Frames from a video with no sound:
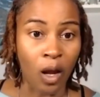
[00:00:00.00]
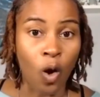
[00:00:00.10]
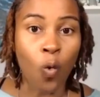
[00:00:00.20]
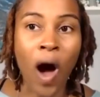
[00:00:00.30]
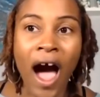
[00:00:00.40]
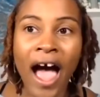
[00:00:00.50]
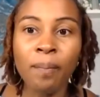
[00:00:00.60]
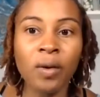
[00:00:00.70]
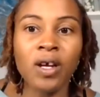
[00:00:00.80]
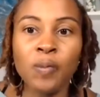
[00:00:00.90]

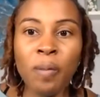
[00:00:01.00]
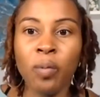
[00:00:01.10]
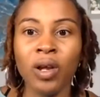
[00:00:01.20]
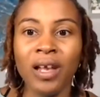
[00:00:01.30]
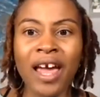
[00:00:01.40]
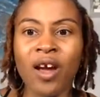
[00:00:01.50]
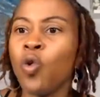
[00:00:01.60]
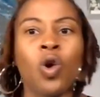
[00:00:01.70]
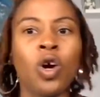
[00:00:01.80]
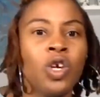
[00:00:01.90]
Why? Because people are like,
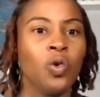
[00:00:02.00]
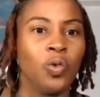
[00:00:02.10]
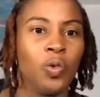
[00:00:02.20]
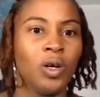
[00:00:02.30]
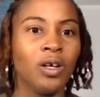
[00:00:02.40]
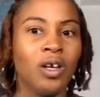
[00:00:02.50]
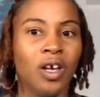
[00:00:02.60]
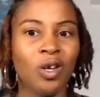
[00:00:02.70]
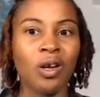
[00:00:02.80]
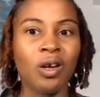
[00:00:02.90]
who are you?
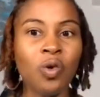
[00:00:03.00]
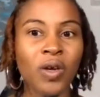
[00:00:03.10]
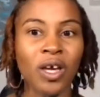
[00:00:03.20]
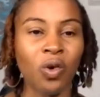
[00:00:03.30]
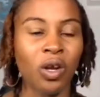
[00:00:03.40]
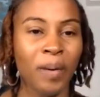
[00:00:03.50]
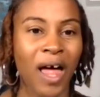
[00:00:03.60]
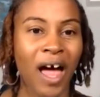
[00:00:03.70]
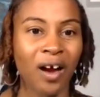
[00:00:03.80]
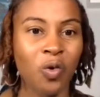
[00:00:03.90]
You're the new kid on the
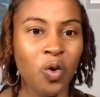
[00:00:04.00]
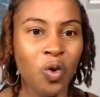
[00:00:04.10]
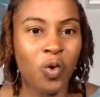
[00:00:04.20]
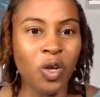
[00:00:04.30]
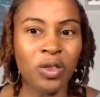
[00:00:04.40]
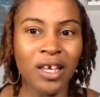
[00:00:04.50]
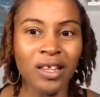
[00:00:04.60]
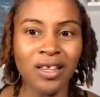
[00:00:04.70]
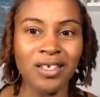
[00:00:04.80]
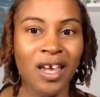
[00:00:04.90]
block. What do you think
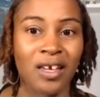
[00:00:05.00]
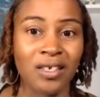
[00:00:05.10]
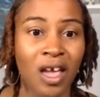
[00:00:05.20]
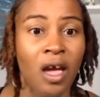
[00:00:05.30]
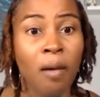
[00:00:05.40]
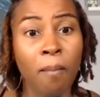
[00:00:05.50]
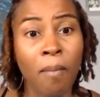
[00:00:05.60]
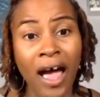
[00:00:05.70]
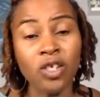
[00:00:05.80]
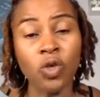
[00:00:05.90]
this is?
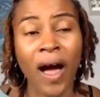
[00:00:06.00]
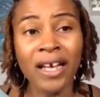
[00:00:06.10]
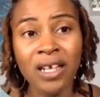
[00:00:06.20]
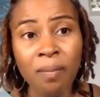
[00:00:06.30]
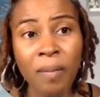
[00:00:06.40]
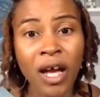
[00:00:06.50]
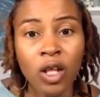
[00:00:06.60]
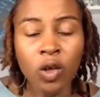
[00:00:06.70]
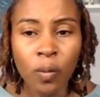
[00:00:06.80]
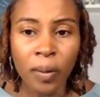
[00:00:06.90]
Mind you, I did make a
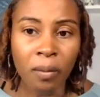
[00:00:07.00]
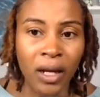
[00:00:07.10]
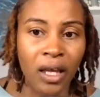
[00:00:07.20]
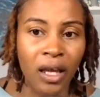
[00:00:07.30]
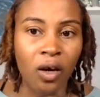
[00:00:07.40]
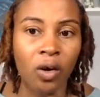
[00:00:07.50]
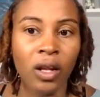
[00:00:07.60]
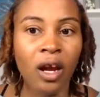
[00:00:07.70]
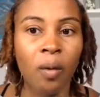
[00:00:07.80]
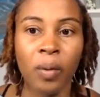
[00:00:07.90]
little bit of money here and
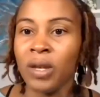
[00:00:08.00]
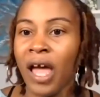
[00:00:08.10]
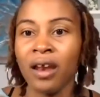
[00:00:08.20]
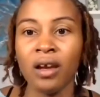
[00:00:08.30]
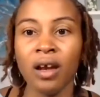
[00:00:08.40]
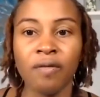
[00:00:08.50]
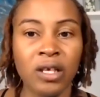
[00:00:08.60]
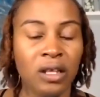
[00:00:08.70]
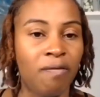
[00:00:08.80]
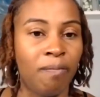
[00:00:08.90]
there, but not enough
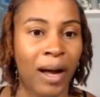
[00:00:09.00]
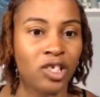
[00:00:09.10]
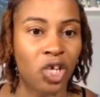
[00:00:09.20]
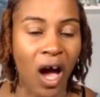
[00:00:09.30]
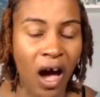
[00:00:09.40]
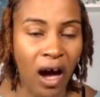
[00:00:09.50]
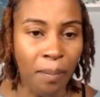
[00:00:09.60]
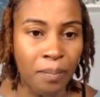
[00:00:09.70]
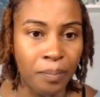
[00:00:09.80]
to leave my job.